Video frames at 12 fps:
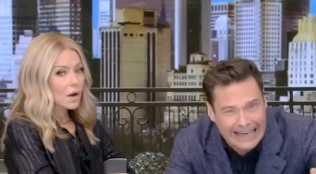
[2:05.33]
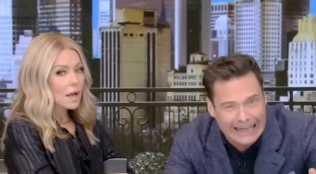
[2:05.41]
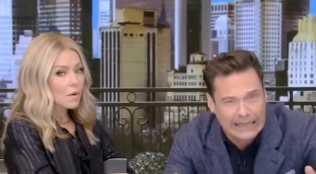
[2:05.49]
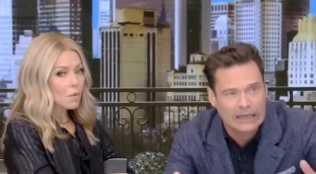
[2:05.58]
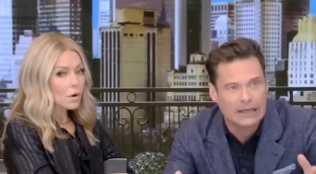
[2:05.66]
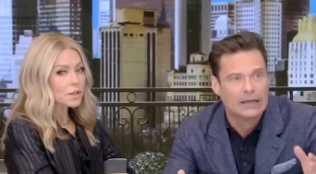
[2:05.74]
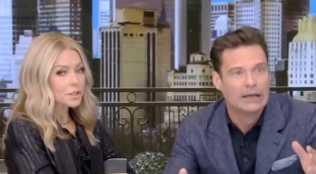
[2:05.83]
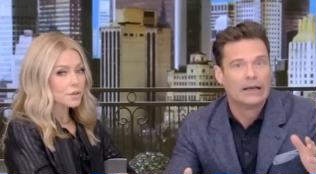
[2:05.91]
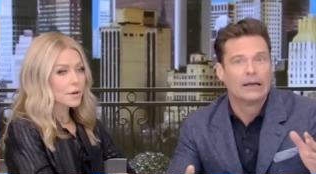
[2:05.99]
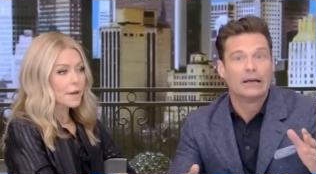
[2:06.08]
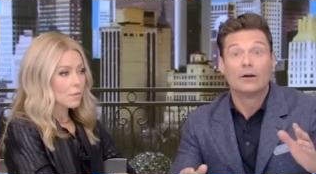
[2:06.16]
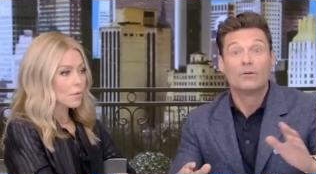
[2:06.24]
Speaker 1: I warned
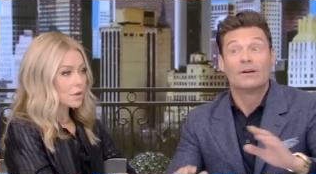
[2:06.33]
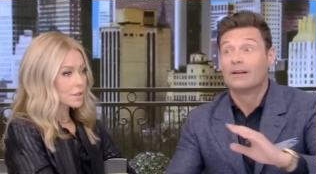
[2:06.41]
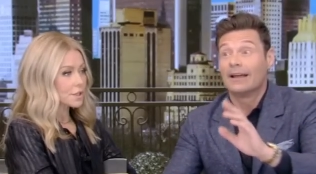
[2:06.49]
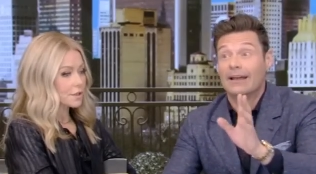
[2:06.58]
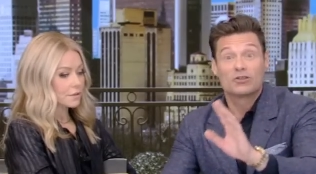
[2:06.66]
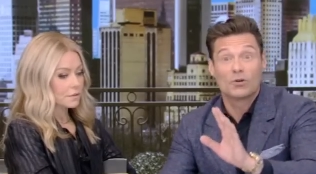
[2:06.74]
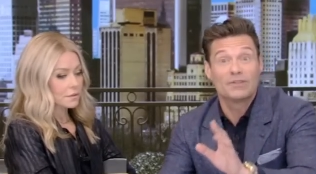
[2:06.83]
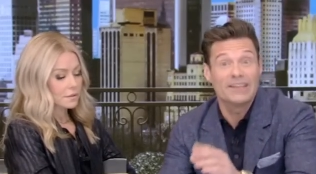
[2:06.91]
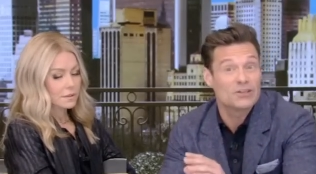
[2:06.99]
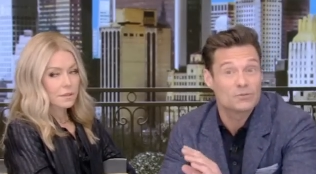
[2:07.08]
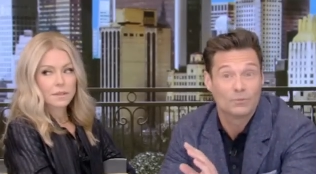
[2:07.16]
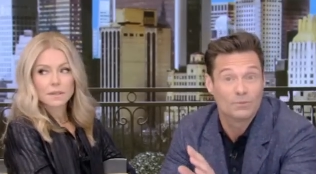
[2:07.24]
you, I warned you.
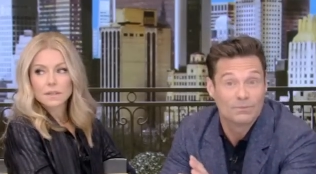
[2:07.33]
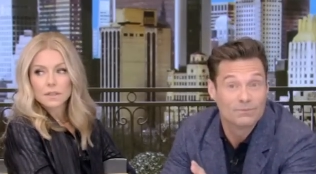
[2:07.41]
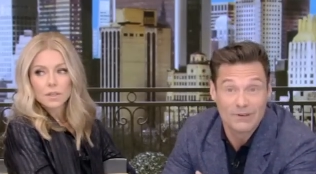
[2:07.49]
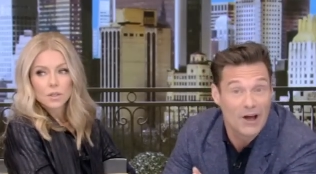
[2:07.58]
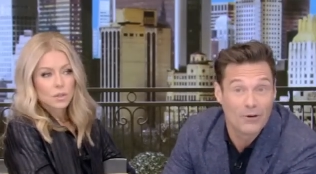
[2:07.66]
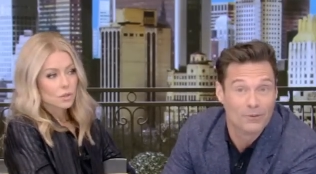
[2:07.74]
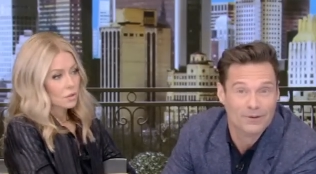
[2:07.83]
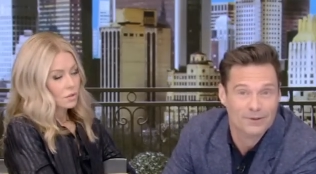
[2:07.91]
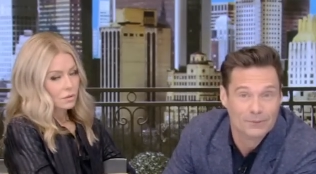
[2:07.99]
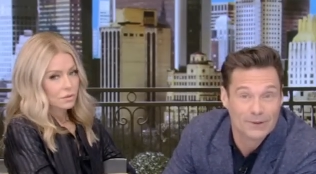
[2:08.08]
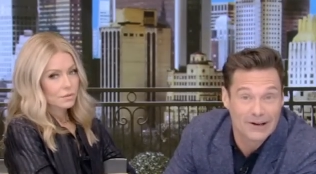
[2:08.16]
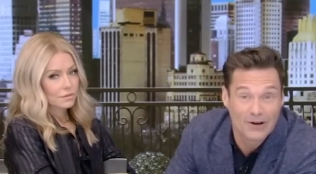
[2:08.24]
Truth is, no,
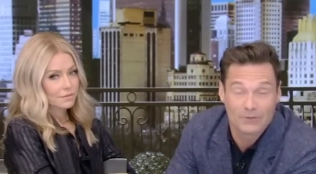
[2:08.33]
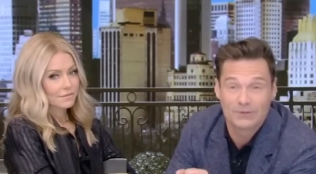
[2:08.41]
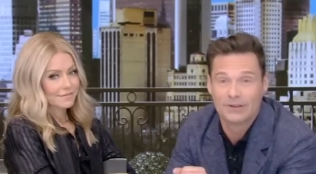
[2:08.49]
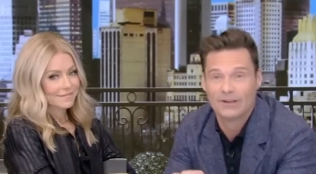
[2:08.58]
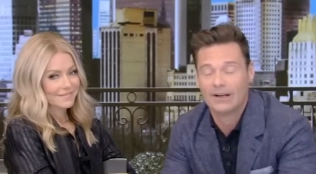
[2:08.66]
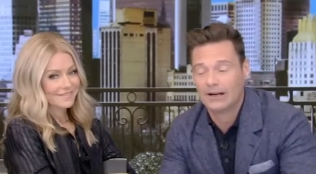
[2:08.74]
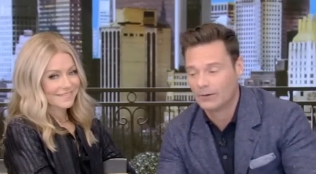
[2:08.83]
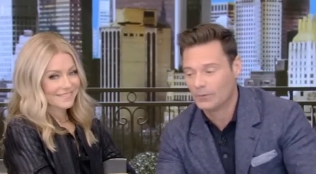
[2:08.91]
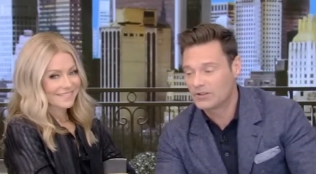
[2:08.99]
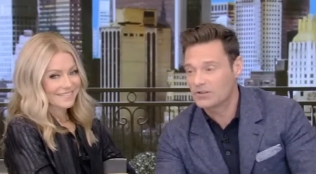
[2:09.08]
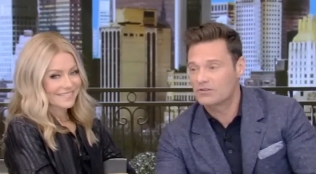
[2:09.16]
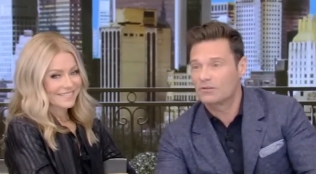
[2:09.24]
we don't.
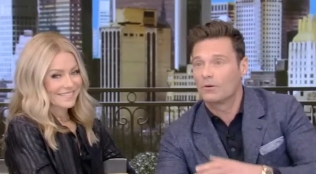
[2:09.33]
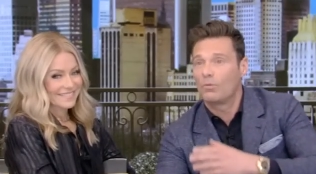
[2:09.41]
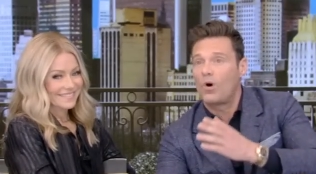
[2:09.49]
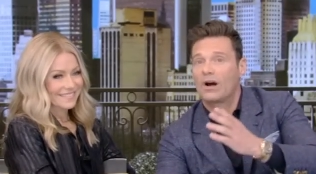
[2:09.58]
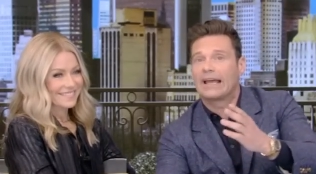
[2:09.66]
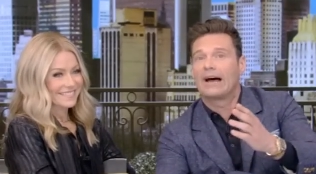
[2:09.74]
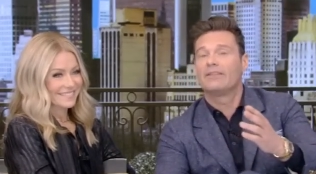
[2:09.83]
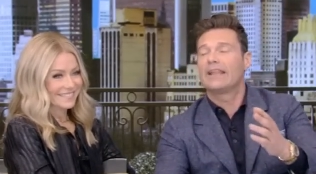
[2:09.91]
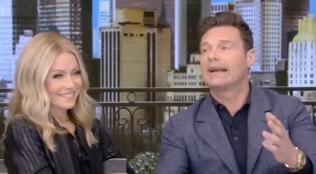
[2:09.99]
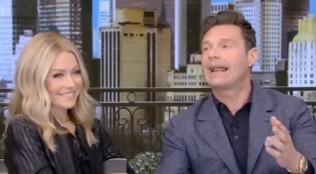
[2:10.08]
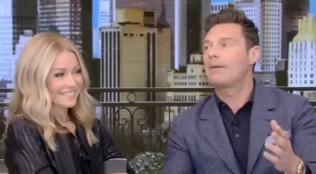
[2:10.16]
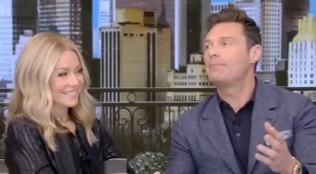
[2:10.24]
we just sort of walk out
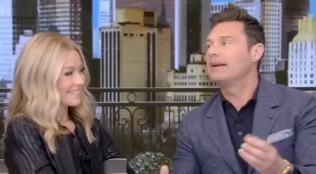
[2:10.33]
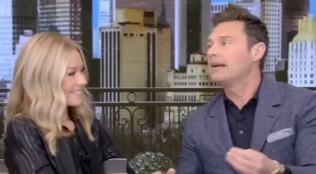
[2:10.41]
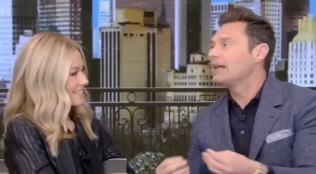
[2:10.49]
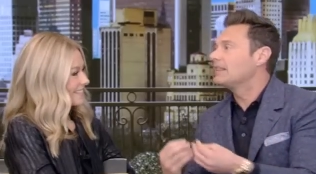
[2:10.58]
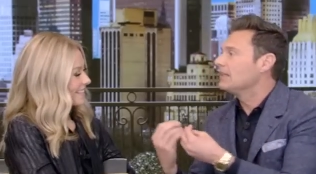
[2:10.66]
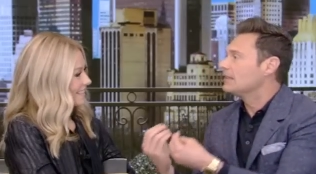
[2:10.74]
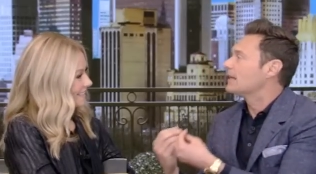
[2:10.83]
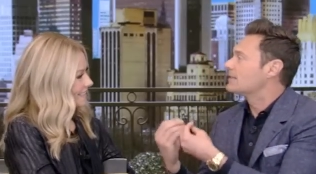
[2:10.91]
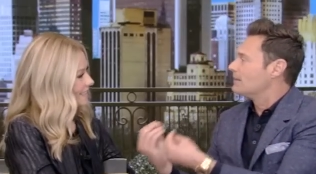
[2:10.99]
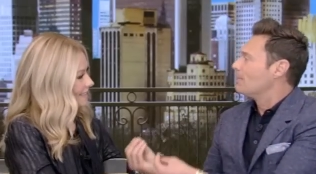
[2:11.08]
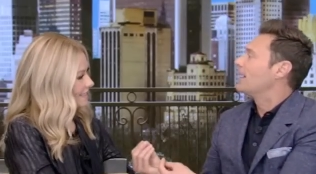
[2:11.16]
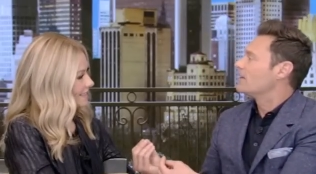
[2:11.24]
and let it happen, and I think
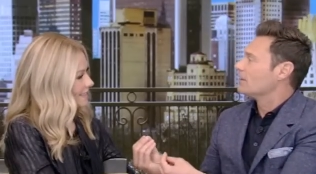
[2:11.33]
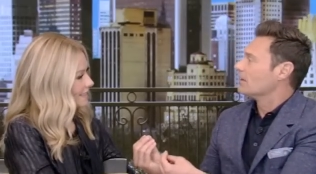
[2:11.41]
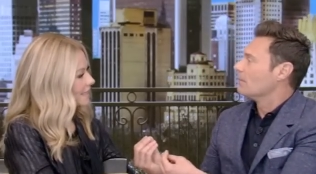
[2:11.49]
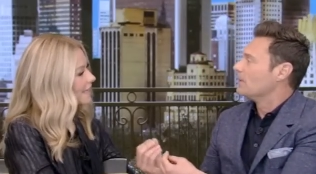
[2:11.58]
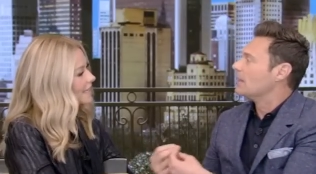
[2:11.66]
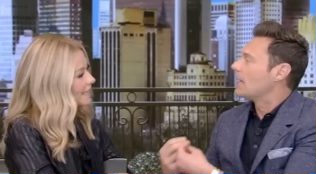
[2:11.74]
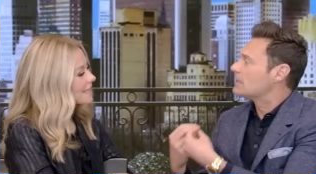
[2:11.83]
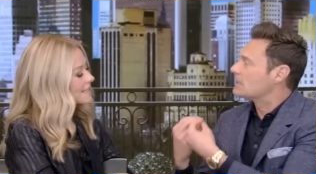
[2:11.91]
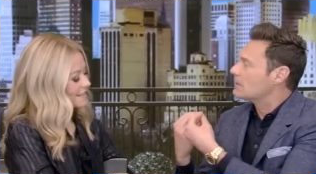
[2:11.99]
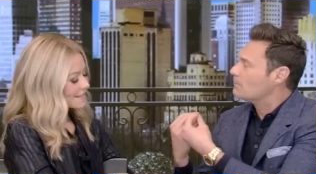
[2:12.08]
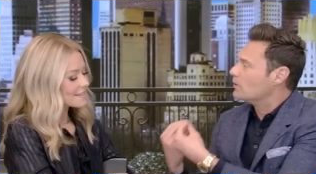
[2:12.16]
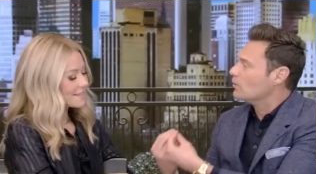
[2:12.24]
that's the magic. I mean, it
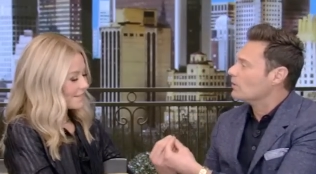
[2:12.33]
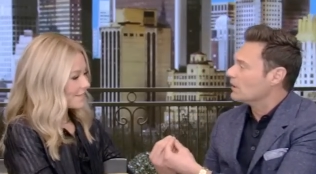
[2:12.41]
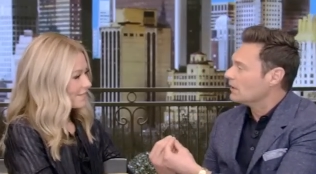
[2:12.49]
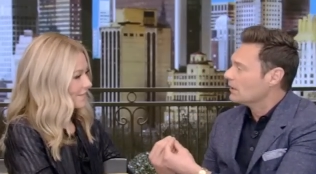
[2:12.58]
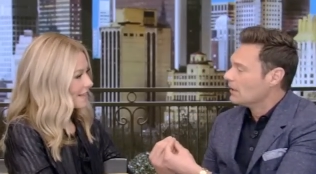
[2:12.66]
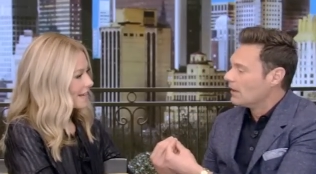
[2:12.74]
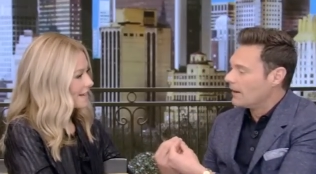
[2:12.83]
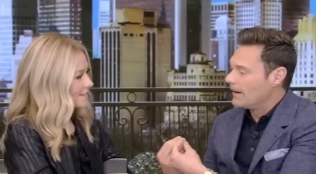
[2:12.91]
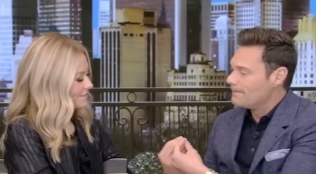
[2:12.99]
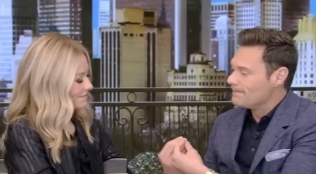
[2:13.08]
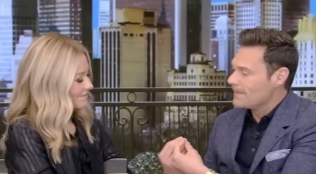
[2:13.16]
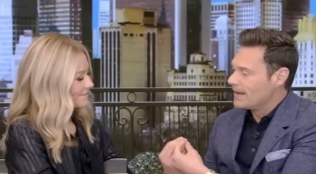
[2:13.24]
that's is. the beauty. Yeah.
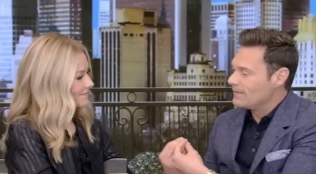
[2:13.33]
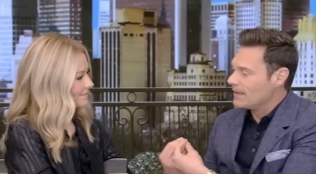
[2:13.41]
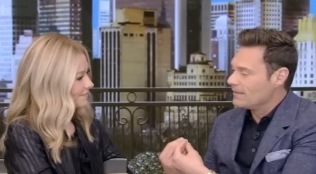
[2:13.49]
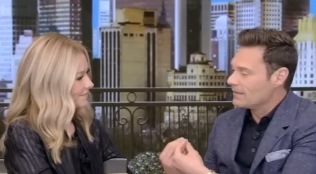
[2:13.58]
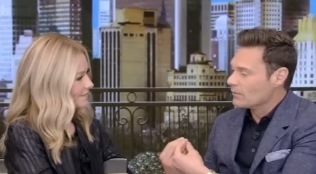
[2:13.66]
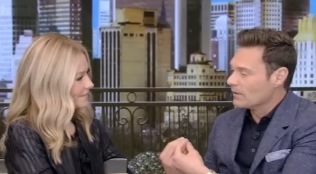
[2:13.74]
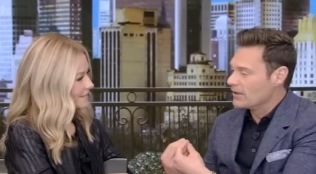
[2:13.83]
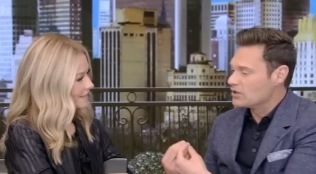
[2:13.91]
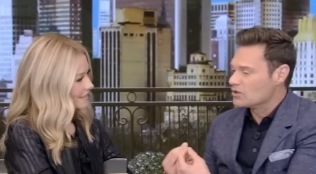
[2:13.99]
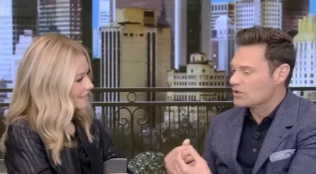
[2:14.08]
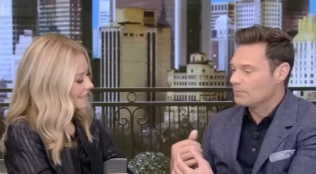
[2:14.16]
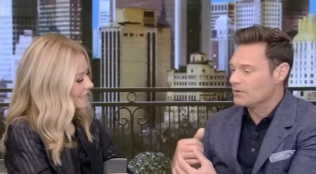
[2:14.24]
Um, and, and the
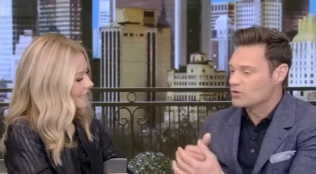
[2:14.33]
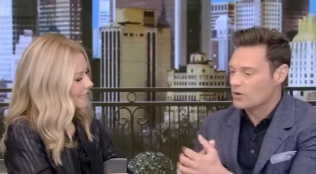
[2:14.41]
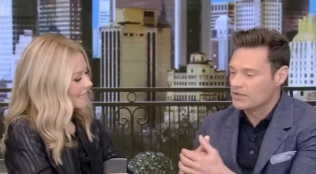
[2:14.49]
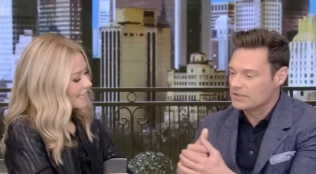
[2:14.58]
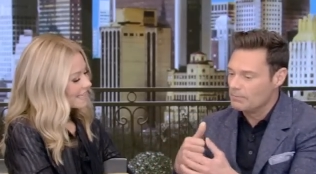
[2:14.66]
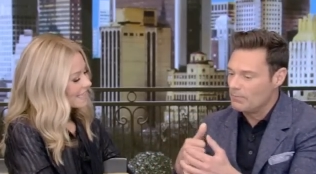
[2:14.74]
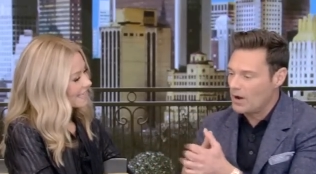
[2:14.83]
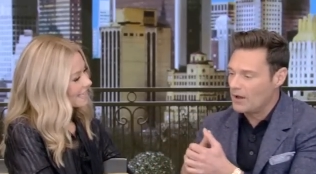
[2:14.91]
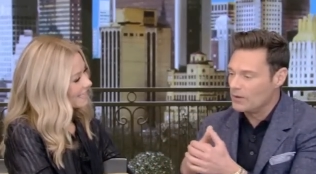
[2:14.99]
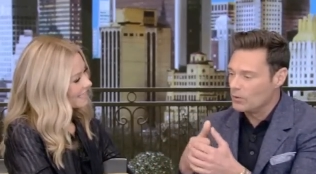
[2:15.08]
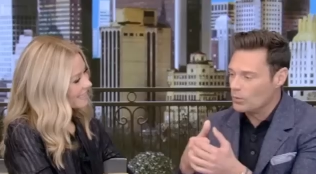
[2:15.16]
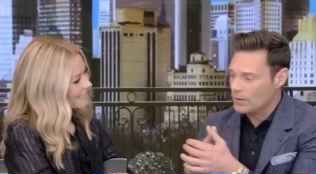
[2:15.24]
relationship and trust and
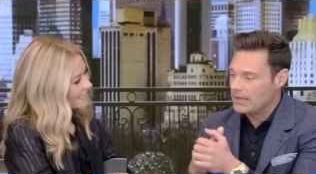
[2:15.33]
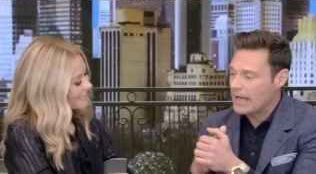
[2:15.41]
bond that we